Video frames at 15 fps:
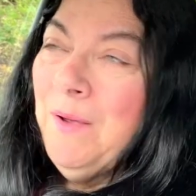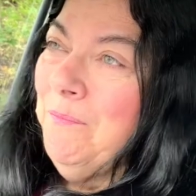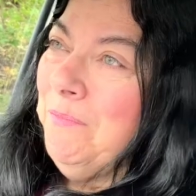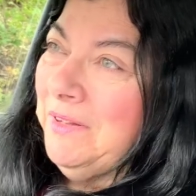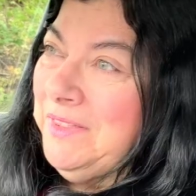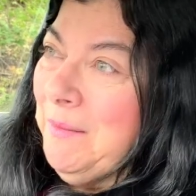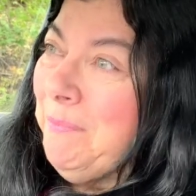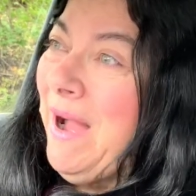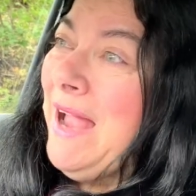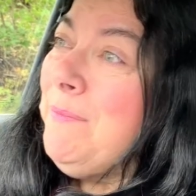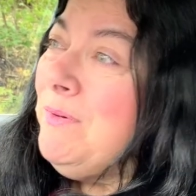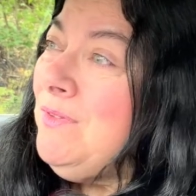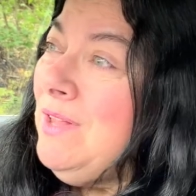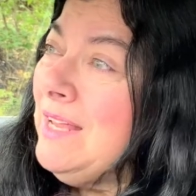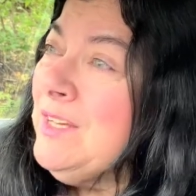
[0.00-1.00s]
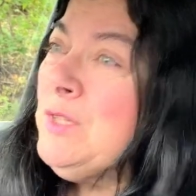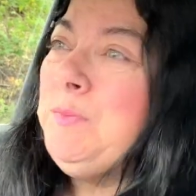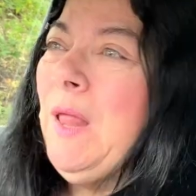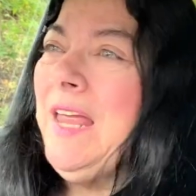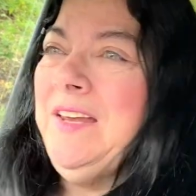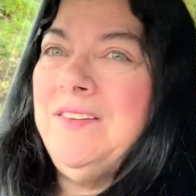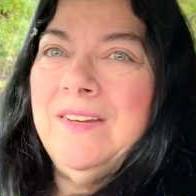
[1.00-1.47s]
But the Bible
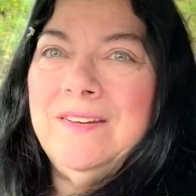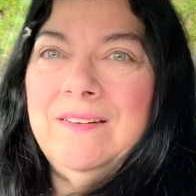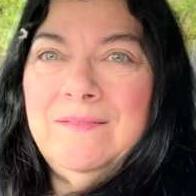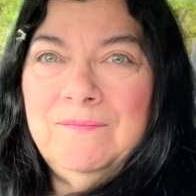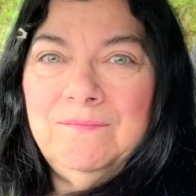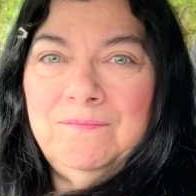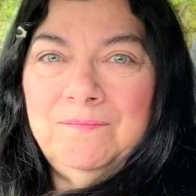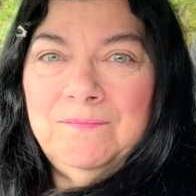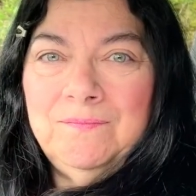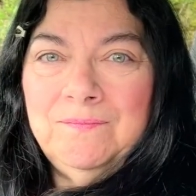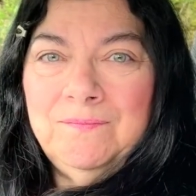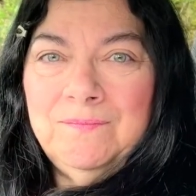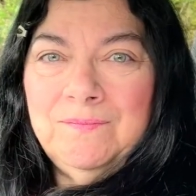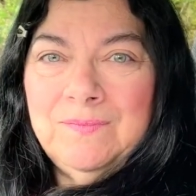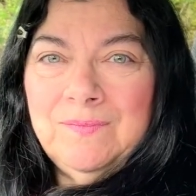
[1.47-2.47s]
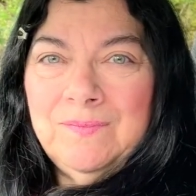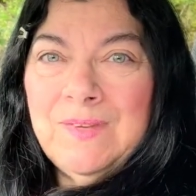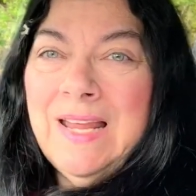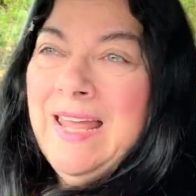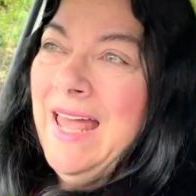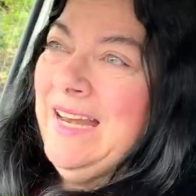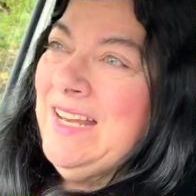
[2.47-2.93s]
explains it.
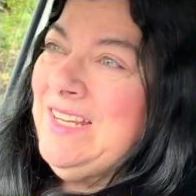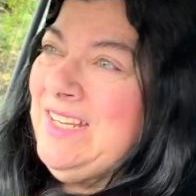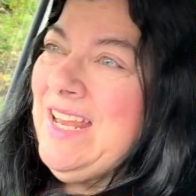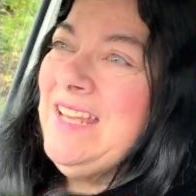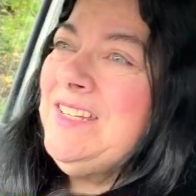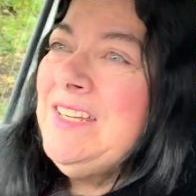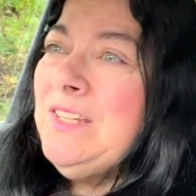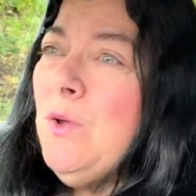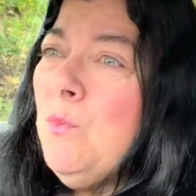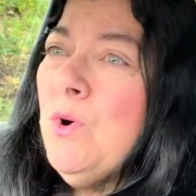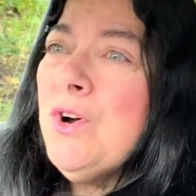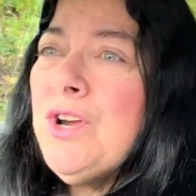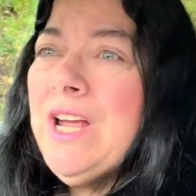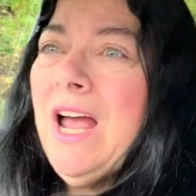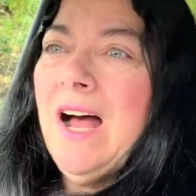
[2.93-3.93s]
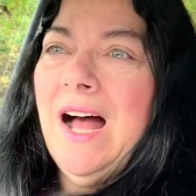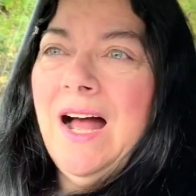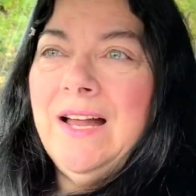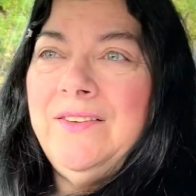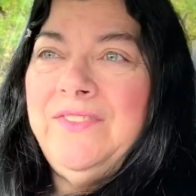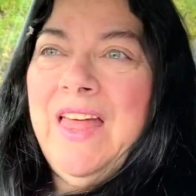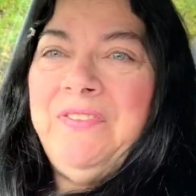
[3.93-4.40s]
And it says in the Word of
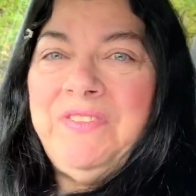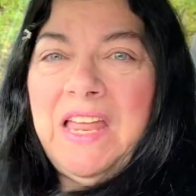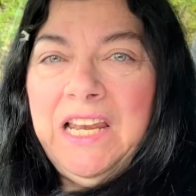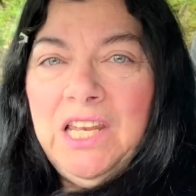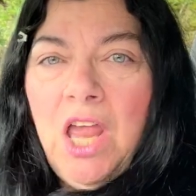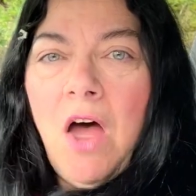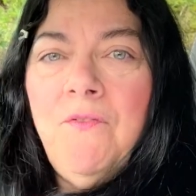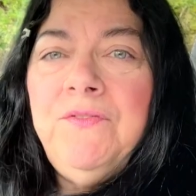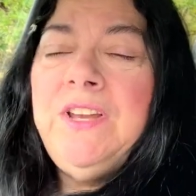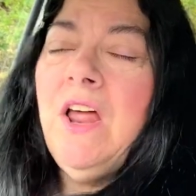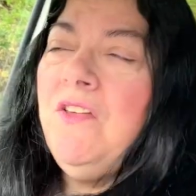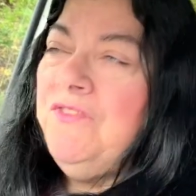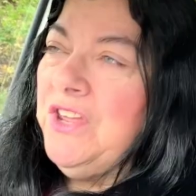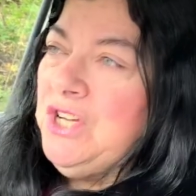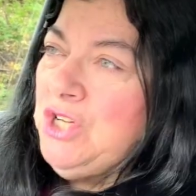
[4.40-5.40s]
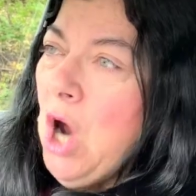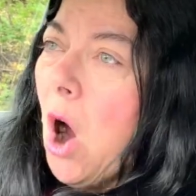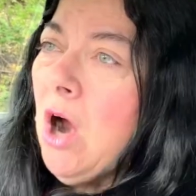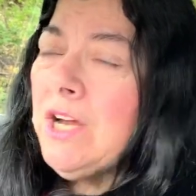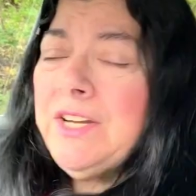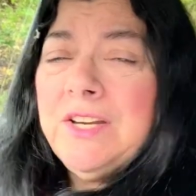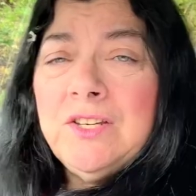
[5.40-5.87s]
God that they loved the
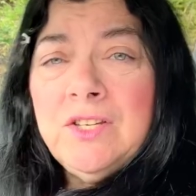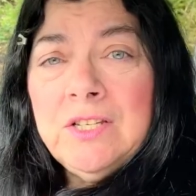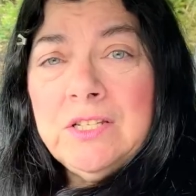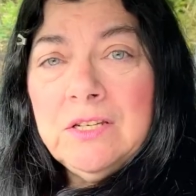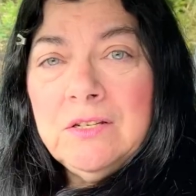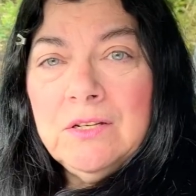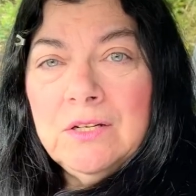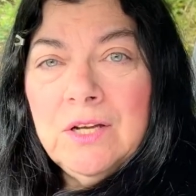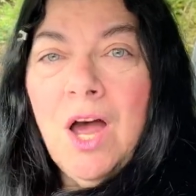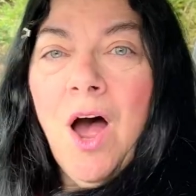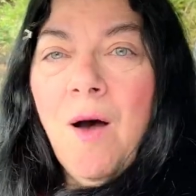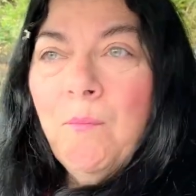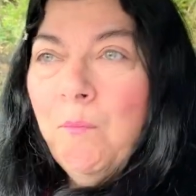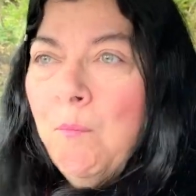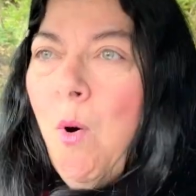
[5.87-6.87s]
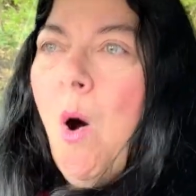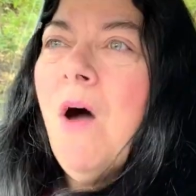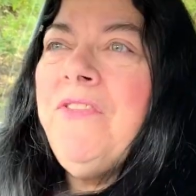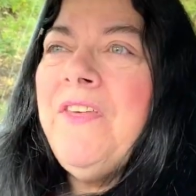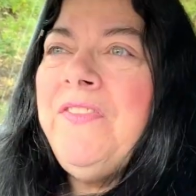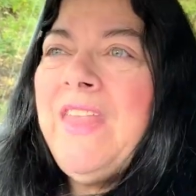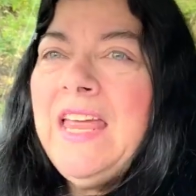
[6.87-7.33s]
darkness
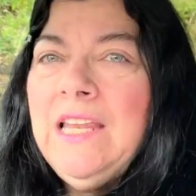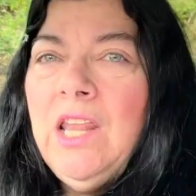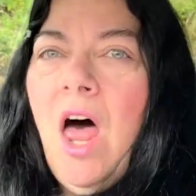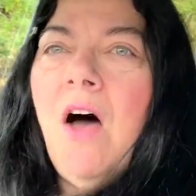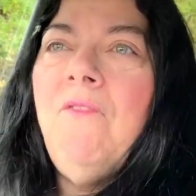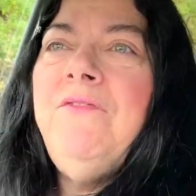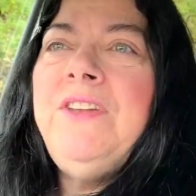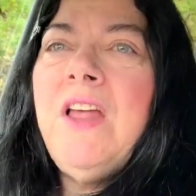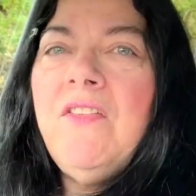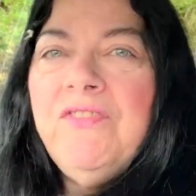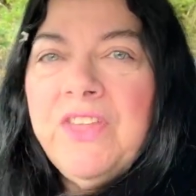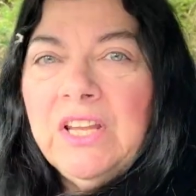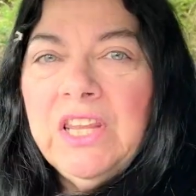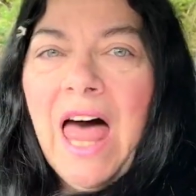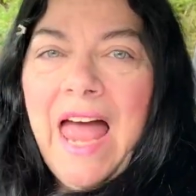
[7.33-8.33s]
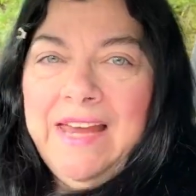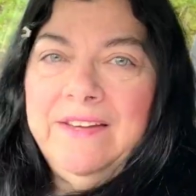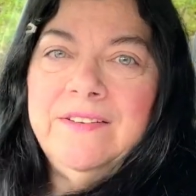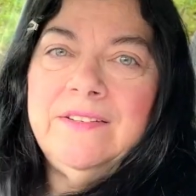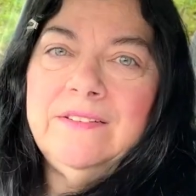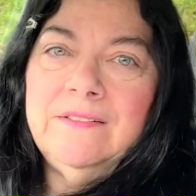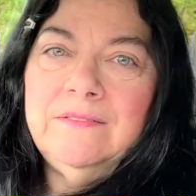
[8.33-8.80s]
more than they loved the
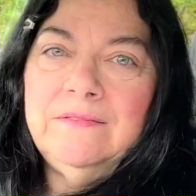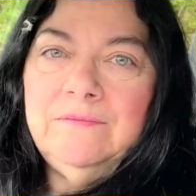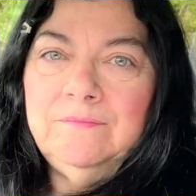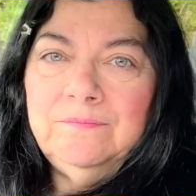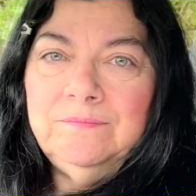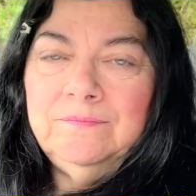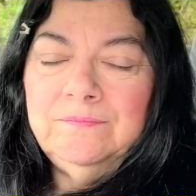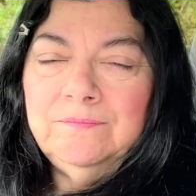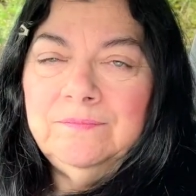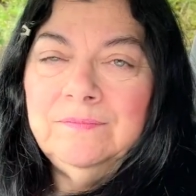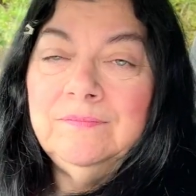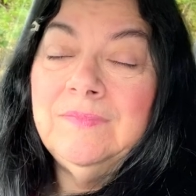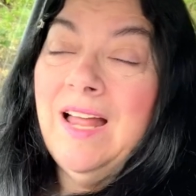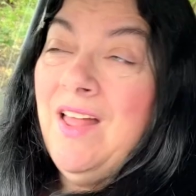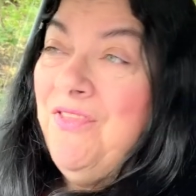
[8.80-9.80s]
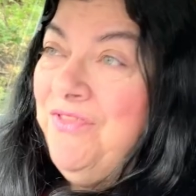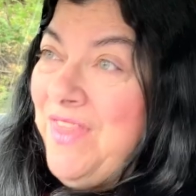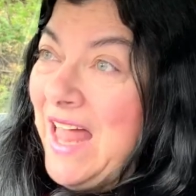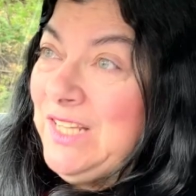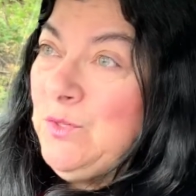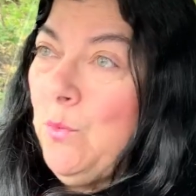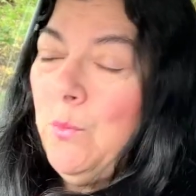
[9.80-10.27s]
light. And
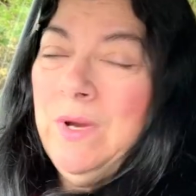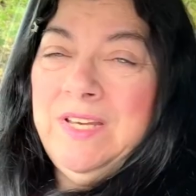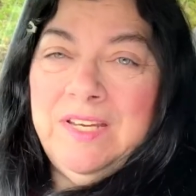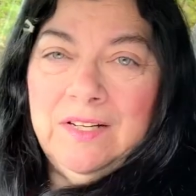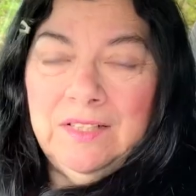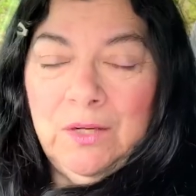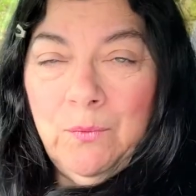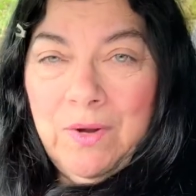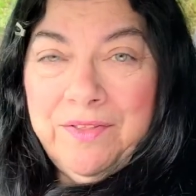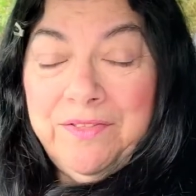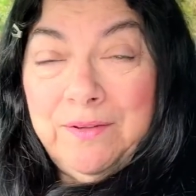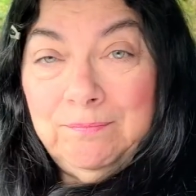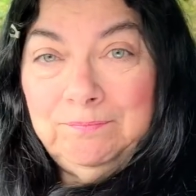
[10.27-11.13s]
that's what we're dealing with.